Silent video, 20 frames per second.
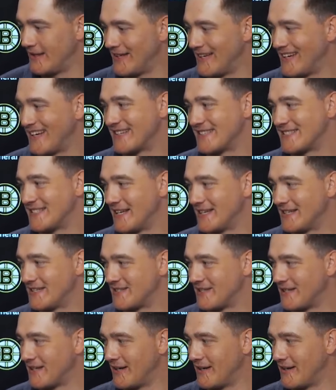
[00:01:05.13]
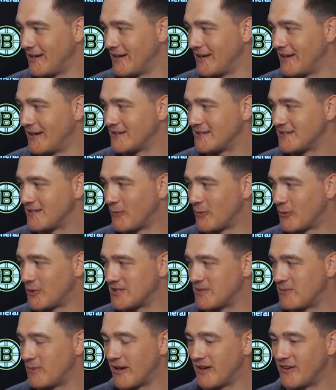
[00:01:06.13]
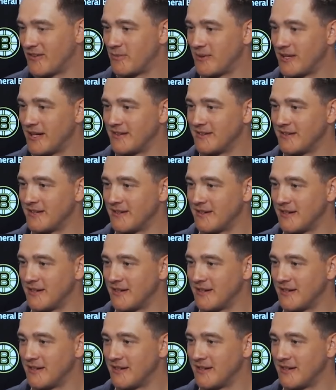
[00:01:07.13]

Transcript: like I said, it's a worst part of playing